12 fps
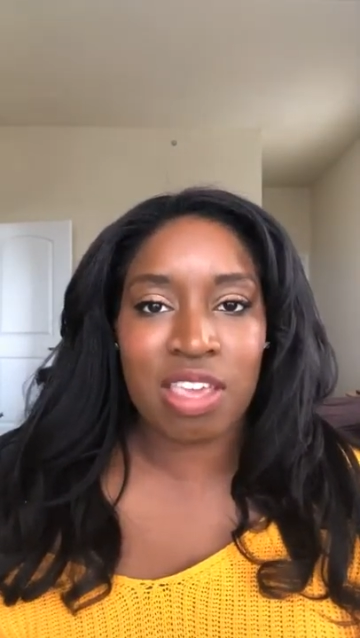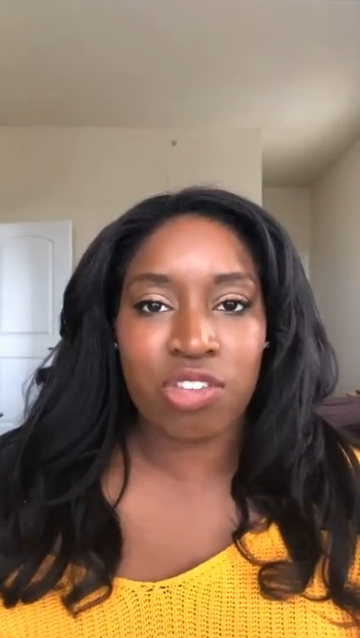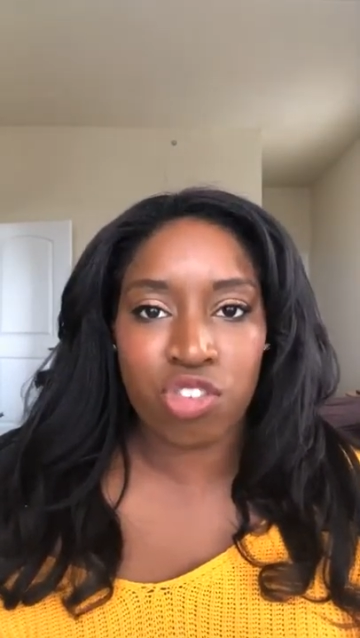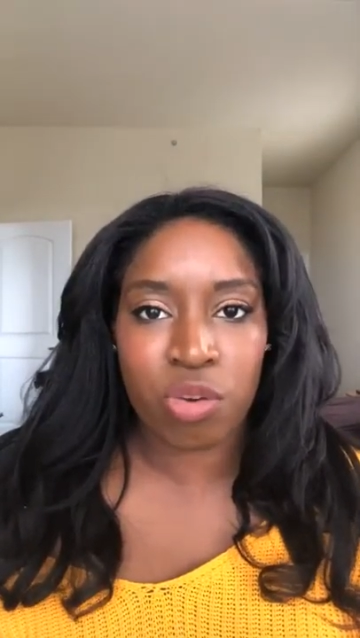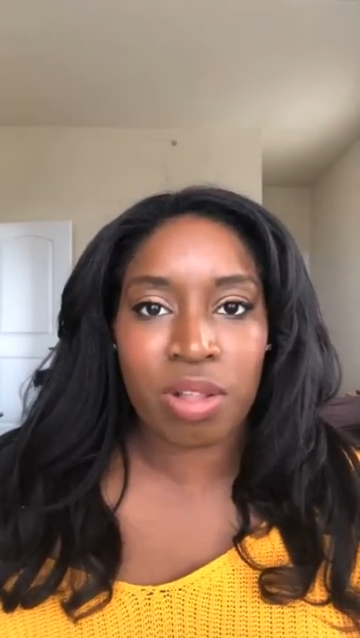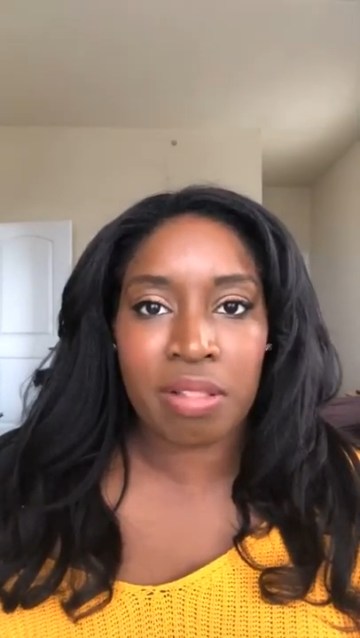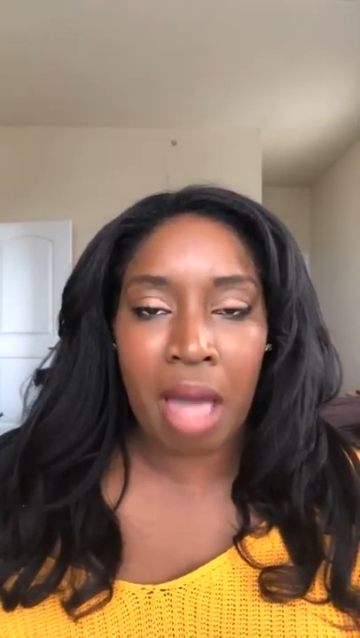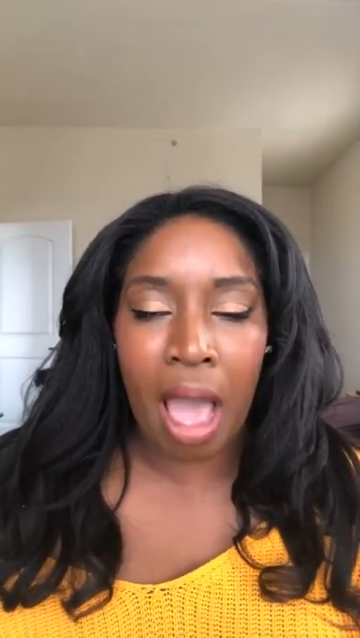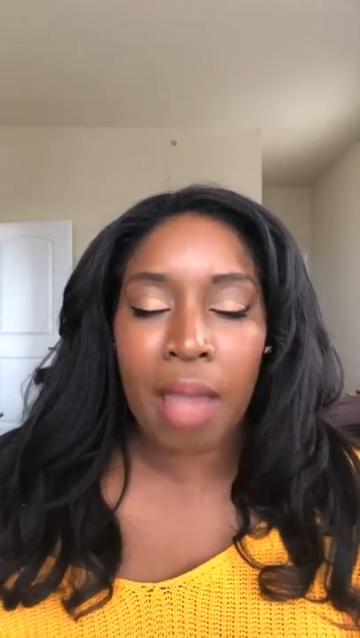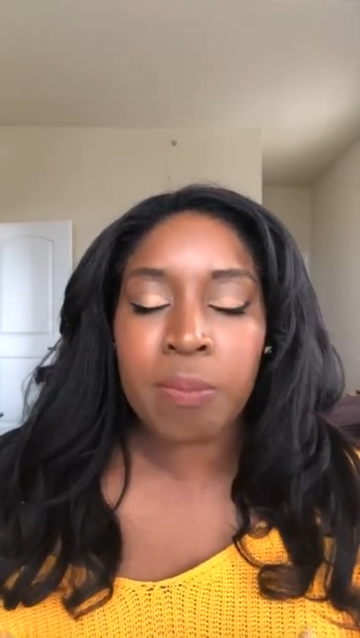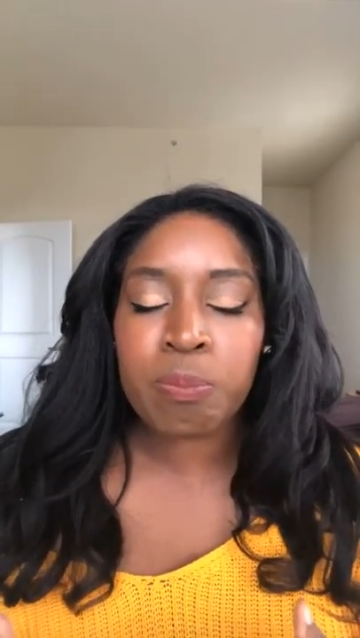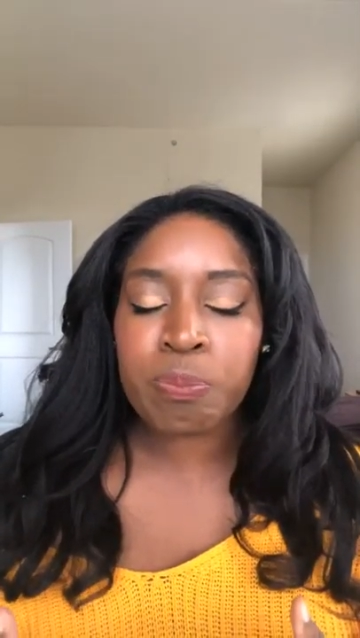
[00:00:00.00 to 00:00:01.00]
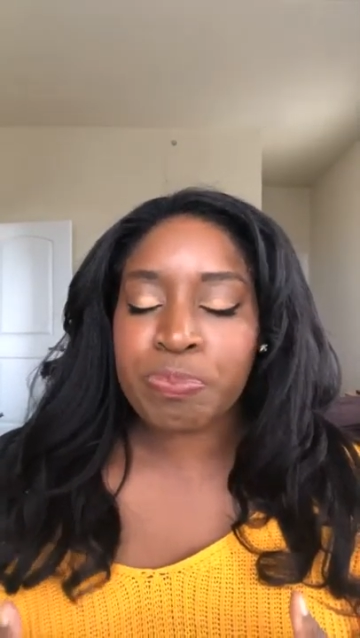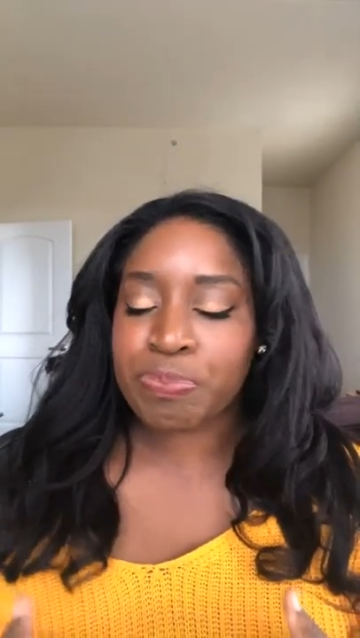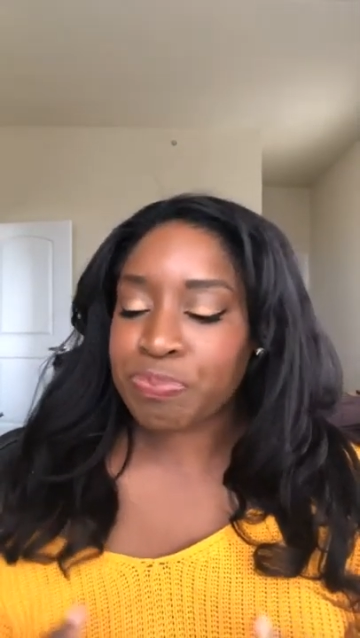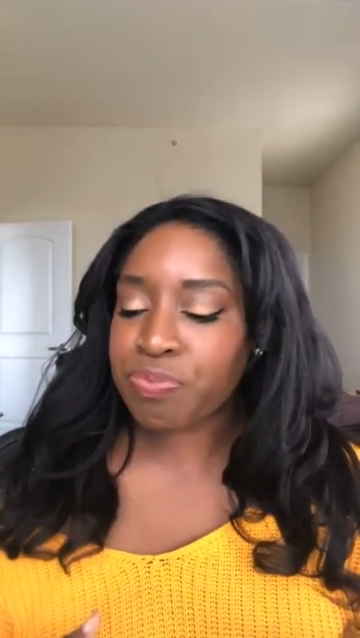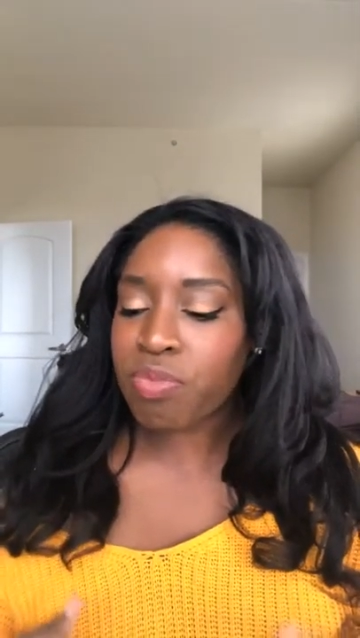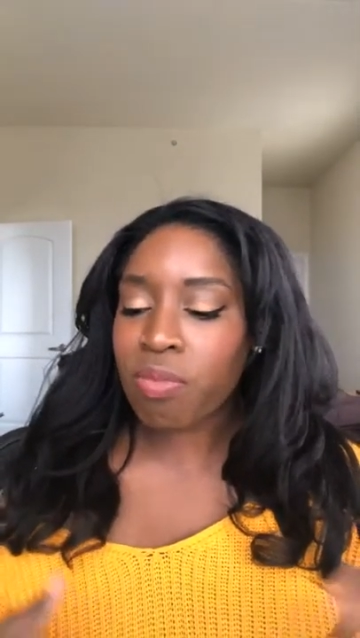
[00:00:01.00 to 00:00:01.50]
issue a lot.
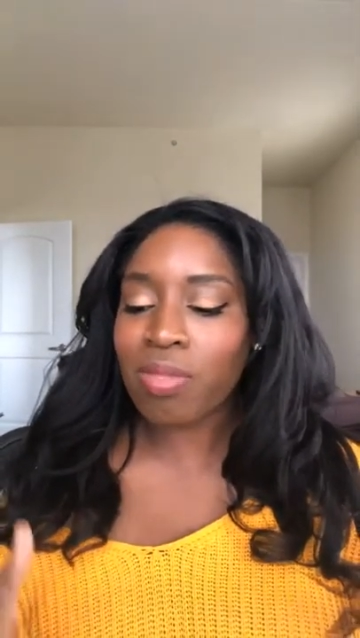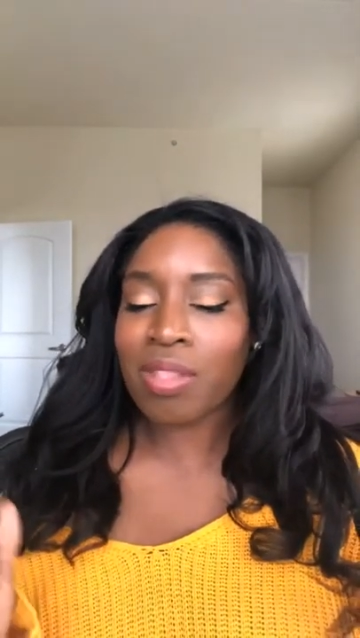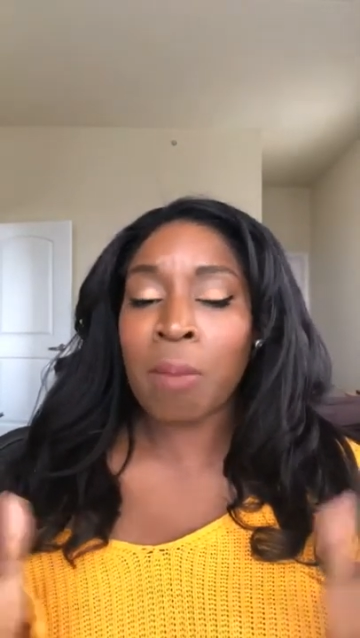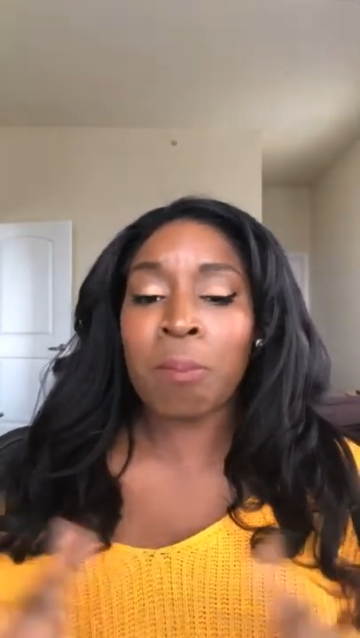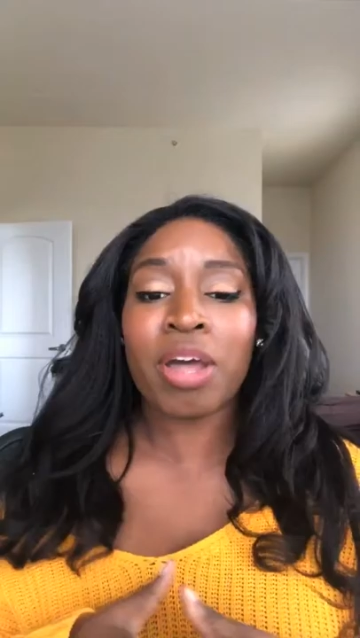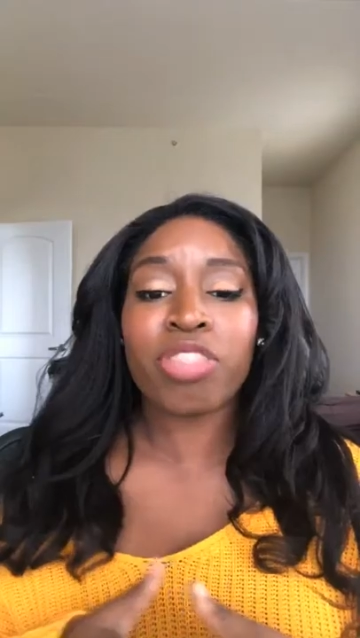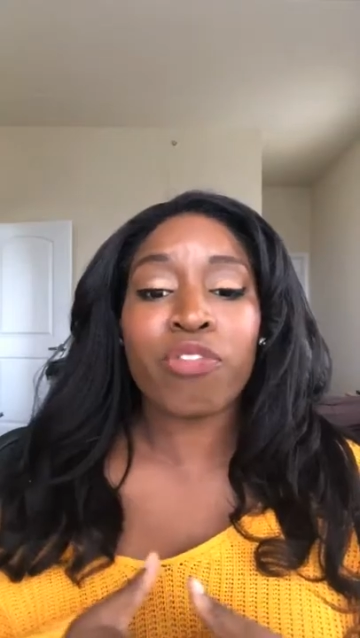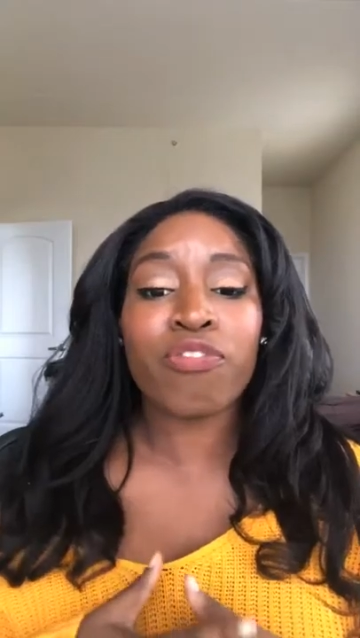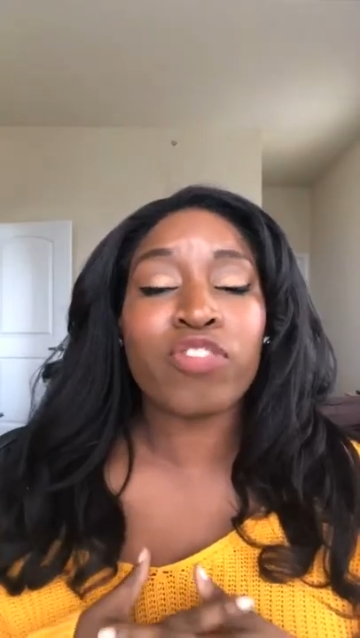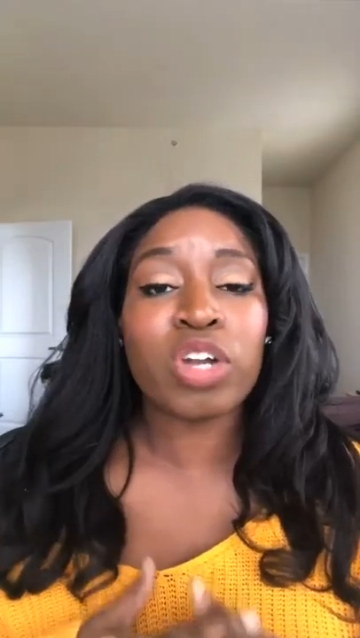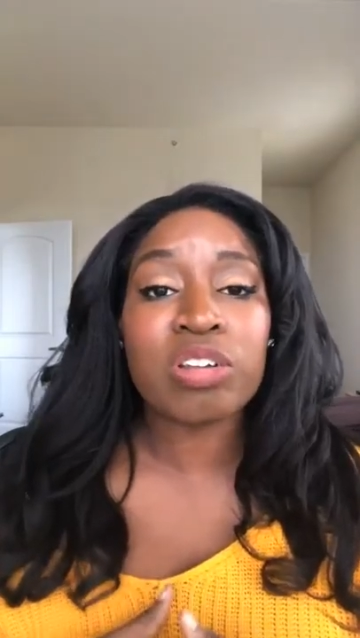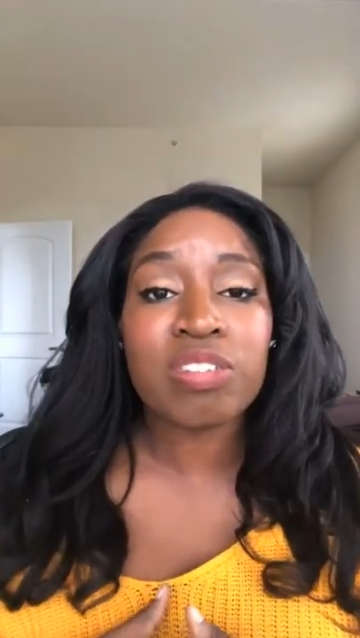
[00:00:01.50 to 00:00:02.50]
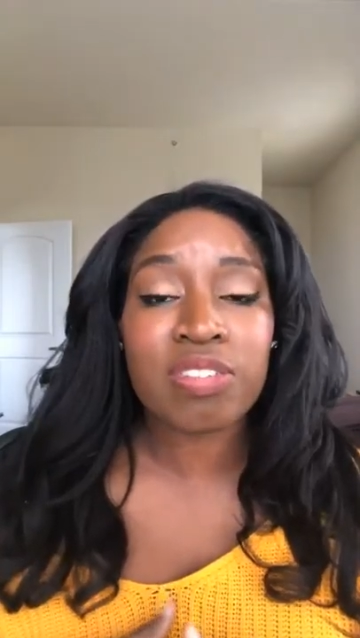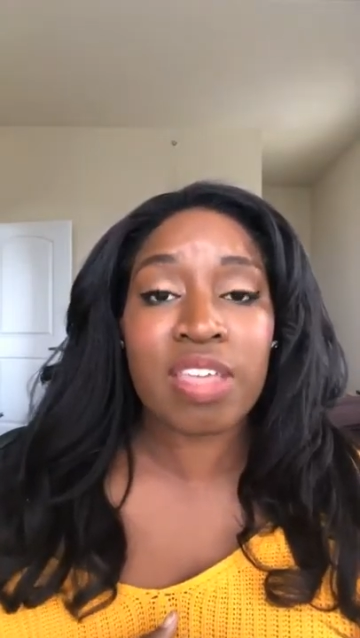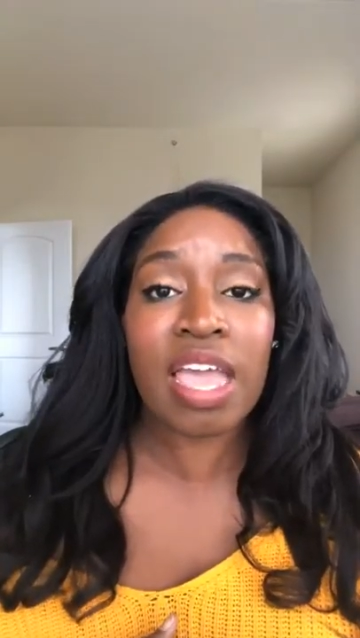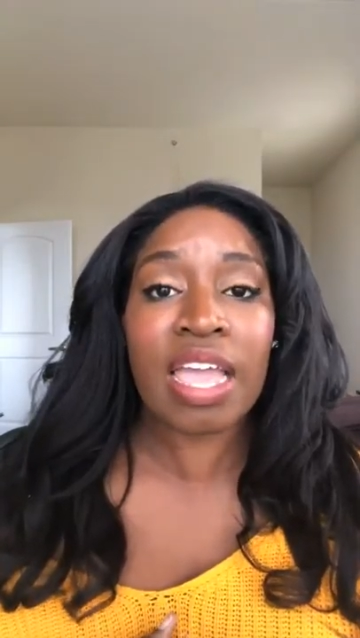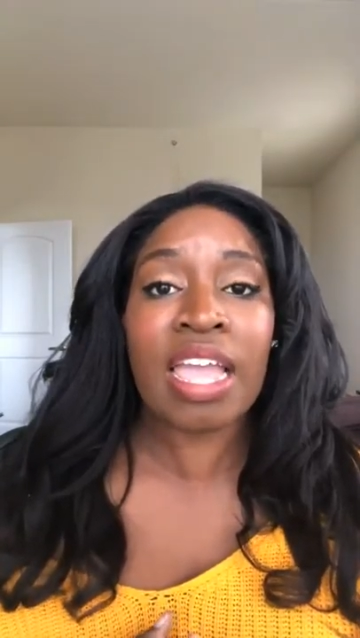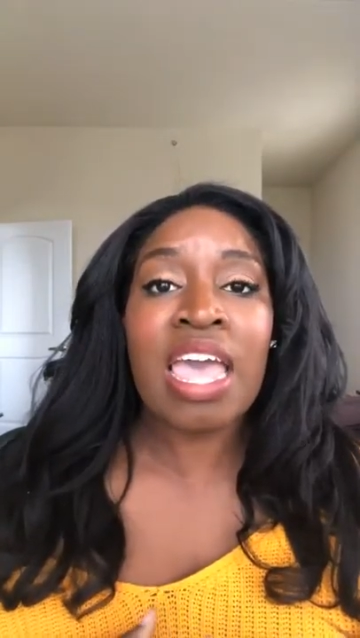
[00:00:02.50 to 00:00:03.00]
But the first
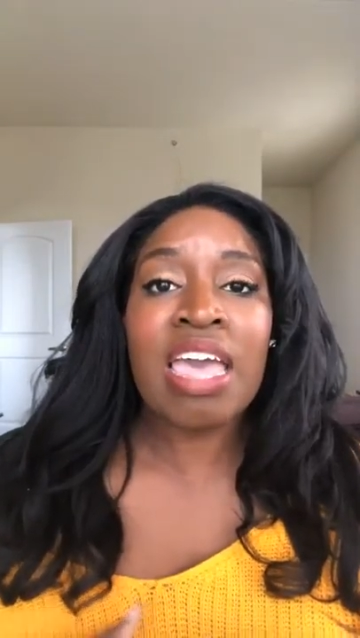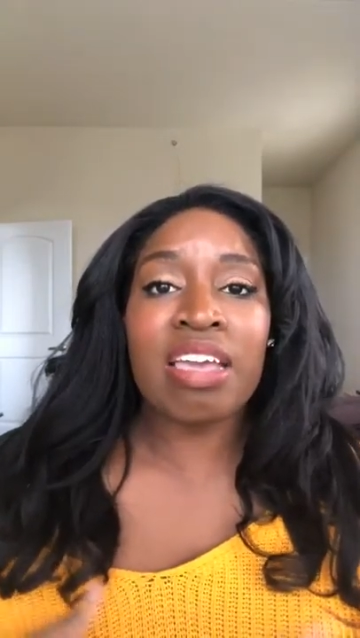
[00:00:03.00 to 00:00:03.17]
thing